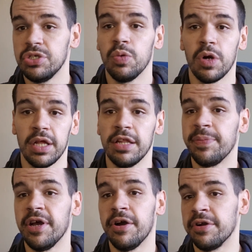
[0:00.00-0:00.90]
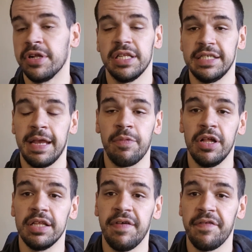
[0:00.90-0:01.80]
to work a little bit harder at the same
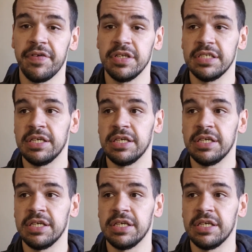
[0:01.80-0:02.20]
relative effort.